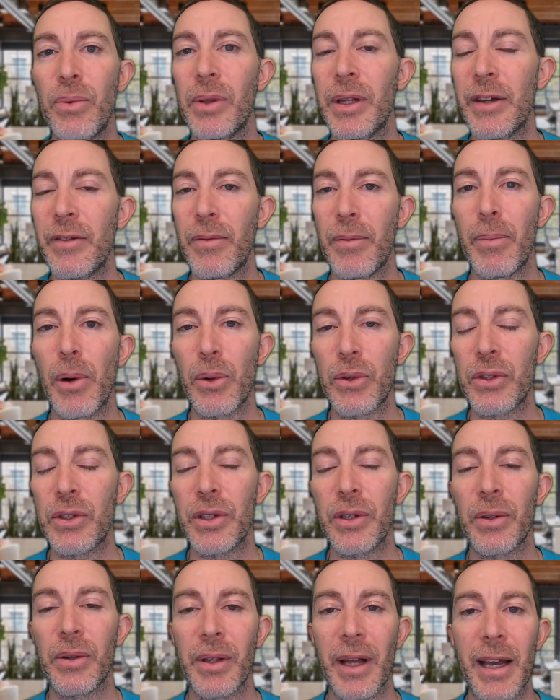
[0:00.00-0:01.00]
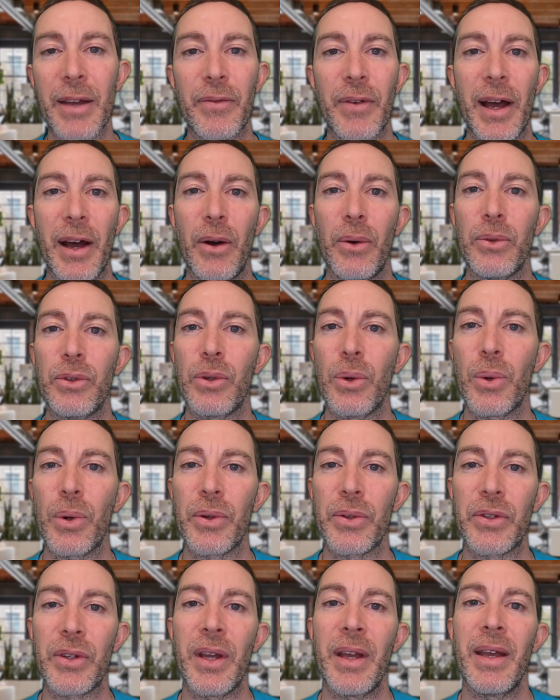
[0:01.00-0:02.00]
live most of your life
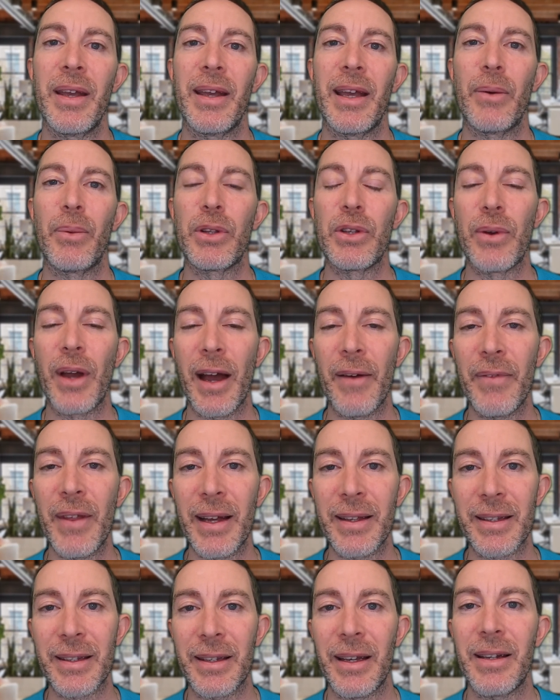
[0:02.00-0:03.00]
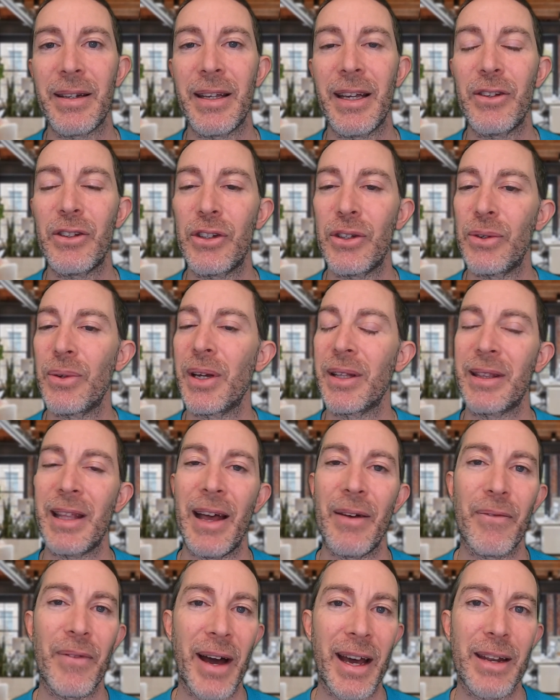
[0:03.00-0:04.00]
outdoors. And when you have that sun hit you, you get
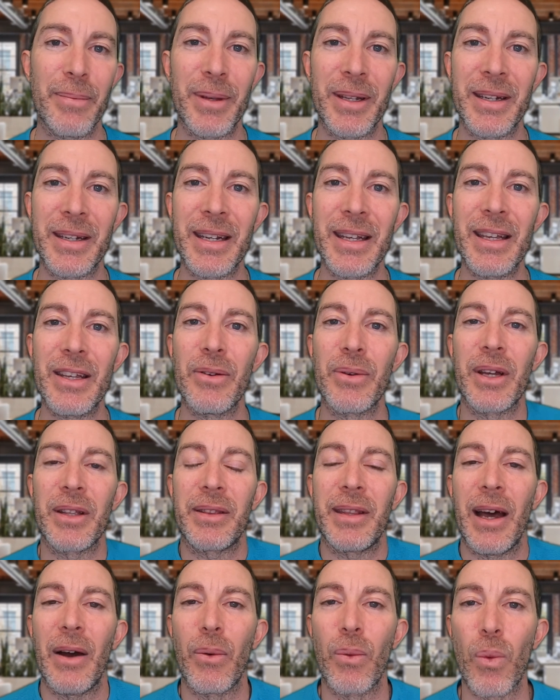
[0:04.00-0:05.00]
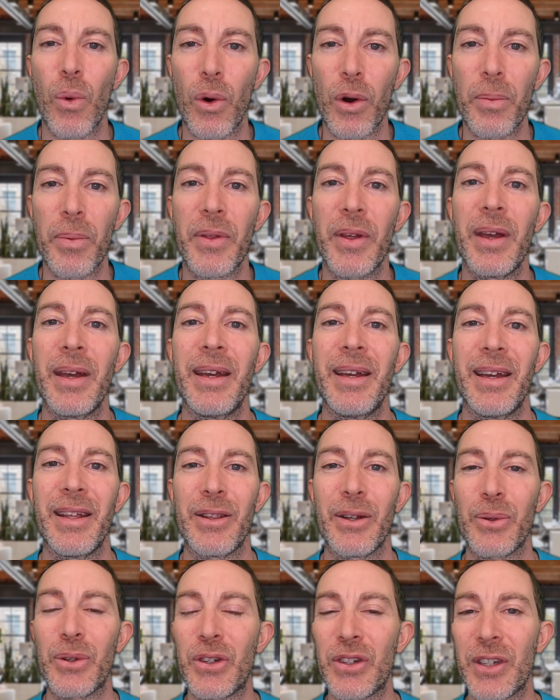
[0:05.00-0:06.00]
that vitamin D, you get that warmth.
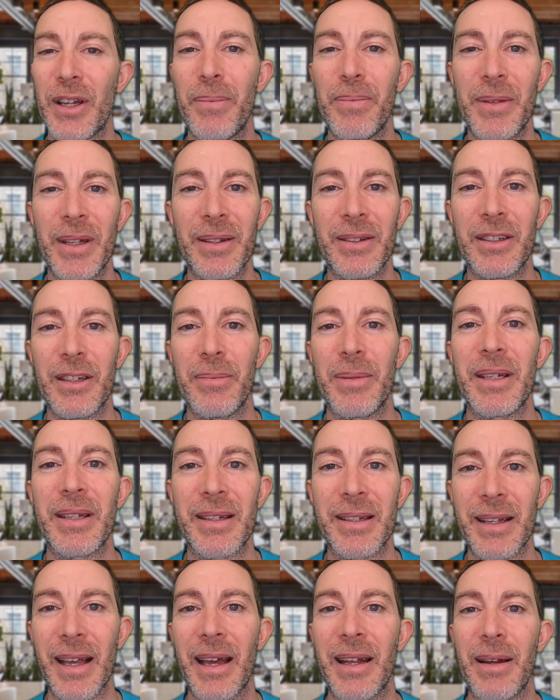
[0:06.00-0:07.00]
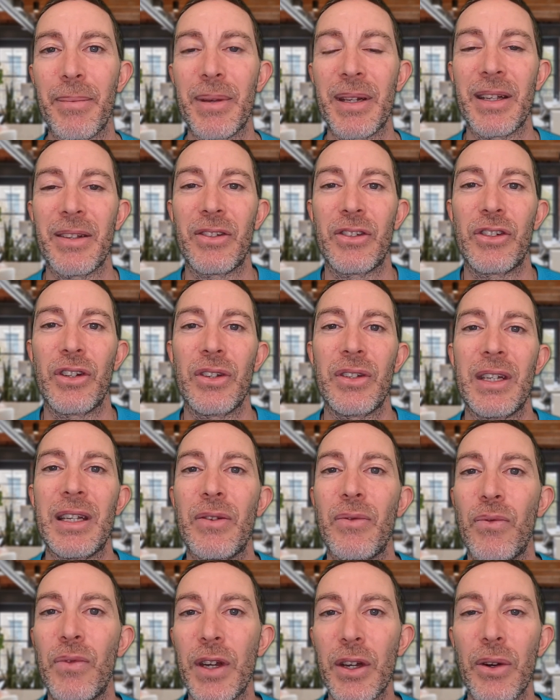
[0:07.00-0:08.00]
There's something to be said. I mean, it's just
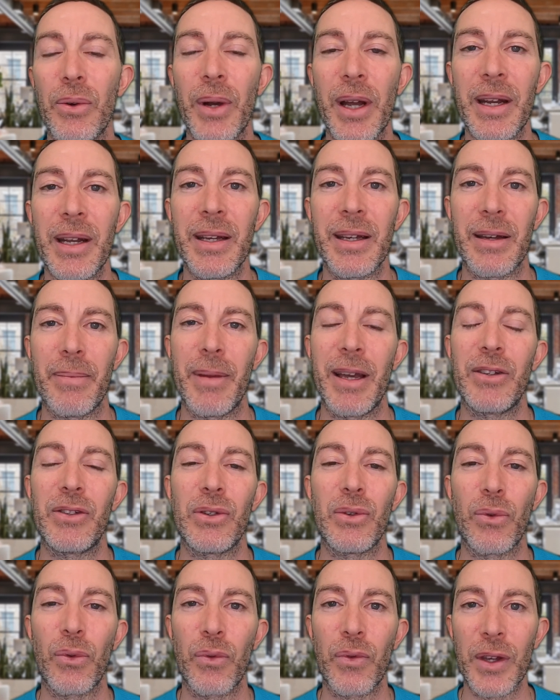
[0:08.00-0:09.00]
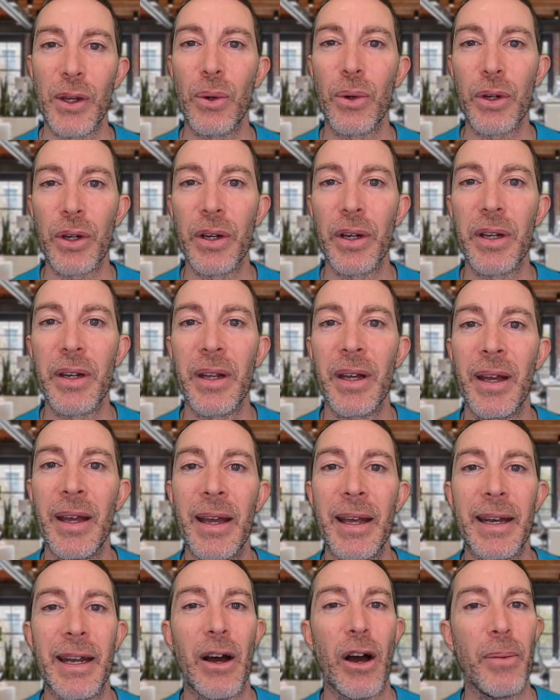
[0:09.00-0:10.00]
invigorating. It makes you feel good.
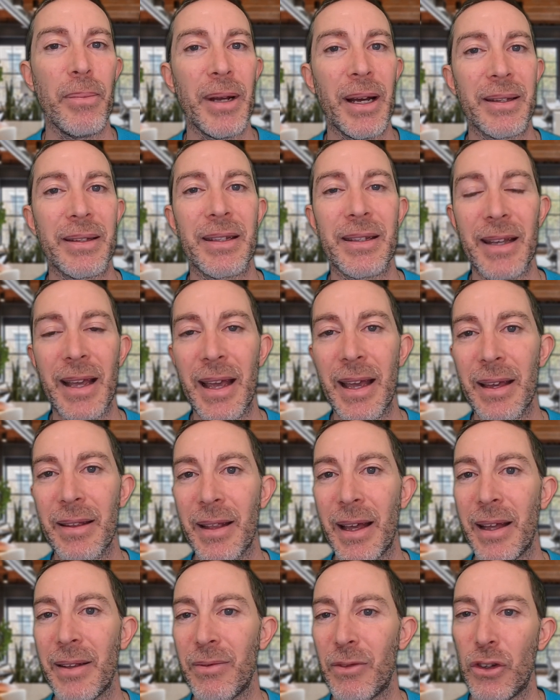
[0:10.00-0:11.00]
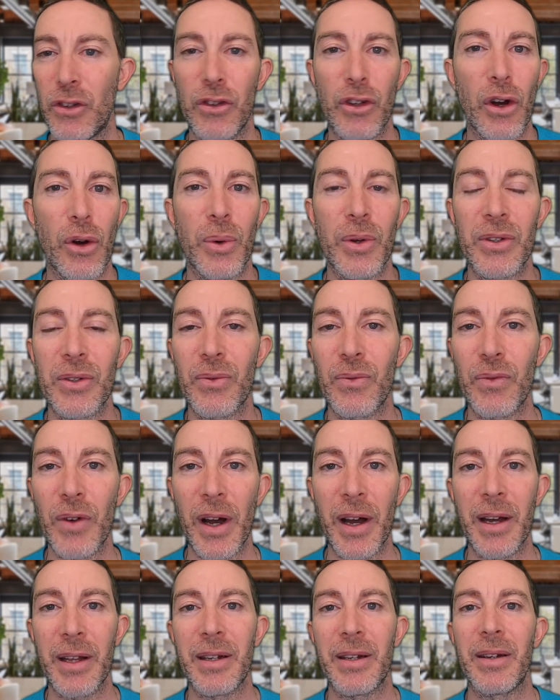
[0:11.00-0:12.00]
Now, I'm not saying that snow isn't
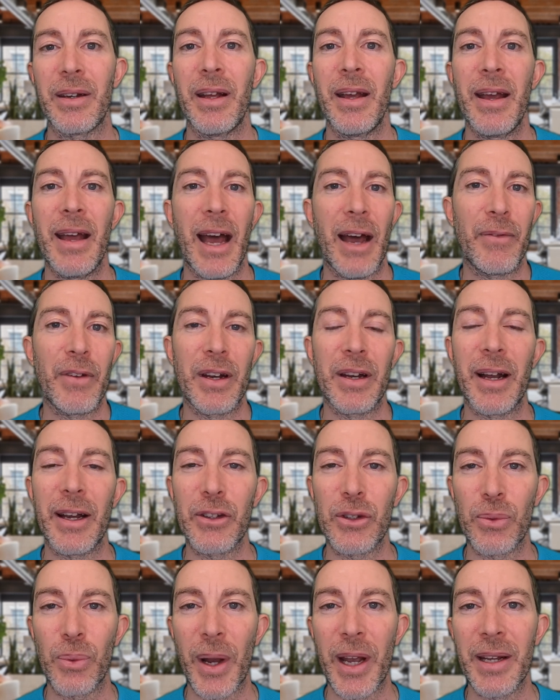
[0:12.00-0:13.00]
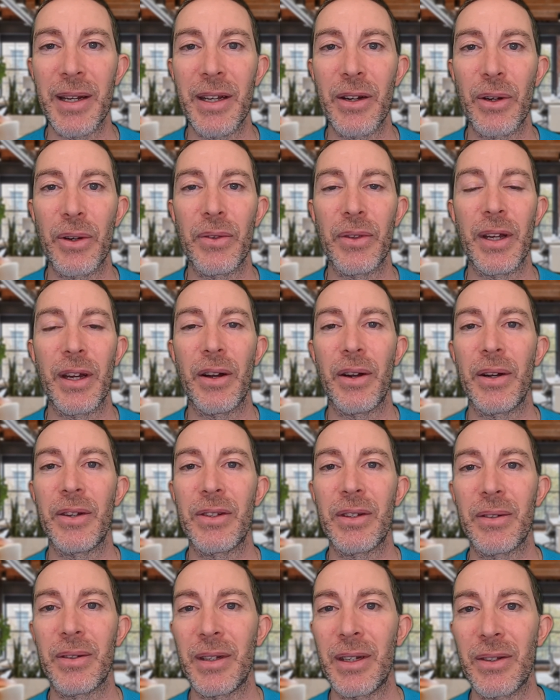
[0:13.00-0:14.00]
fun and having a nice rain here and there
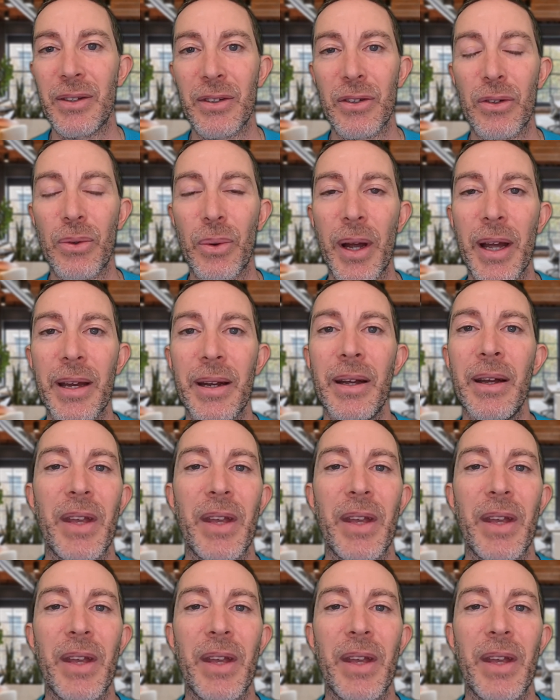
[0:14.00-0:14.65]
isn't great.